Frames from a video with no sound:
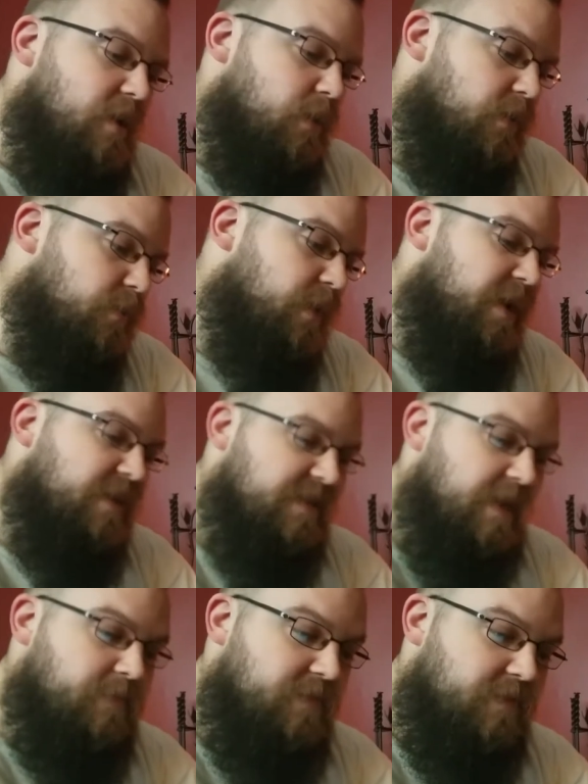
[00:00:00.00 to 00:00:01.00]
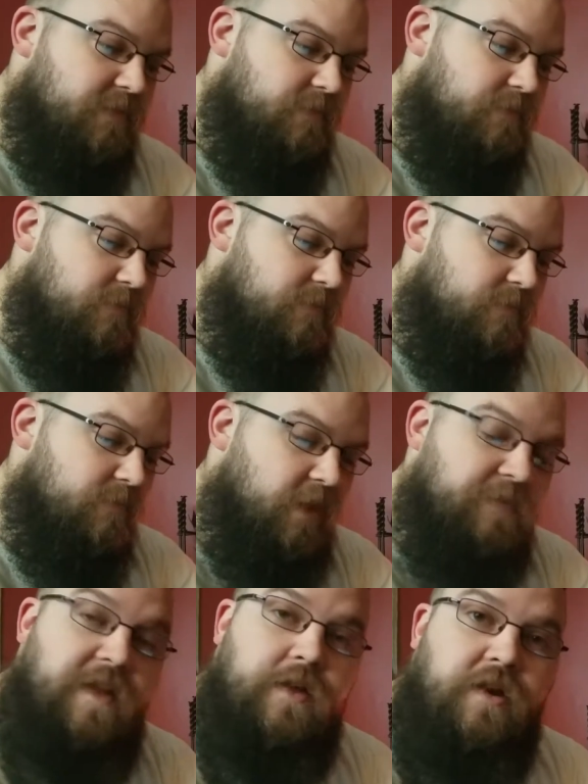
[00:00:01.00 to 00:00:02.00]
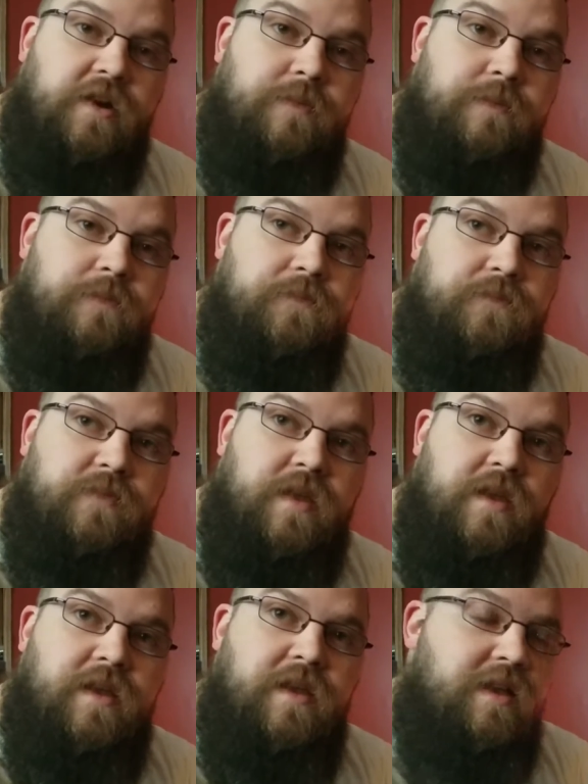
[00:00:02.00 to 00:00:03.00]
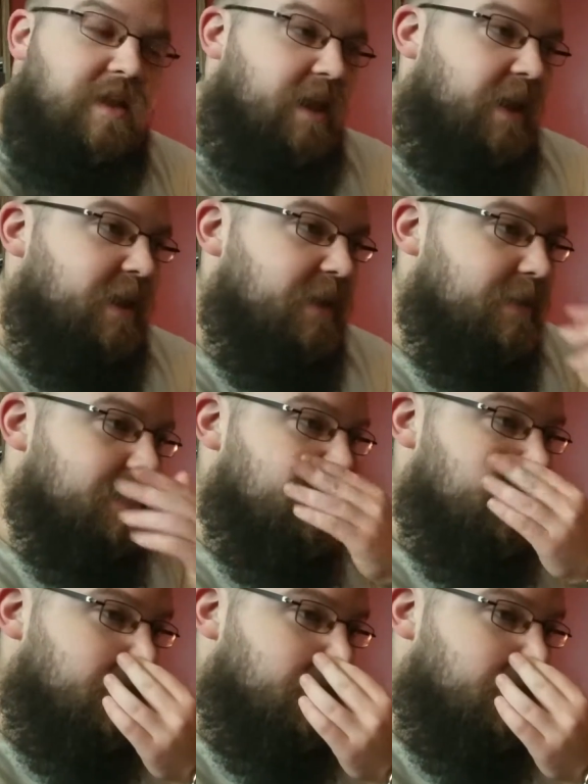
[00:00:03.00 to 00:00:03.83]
or do I accept a failure? And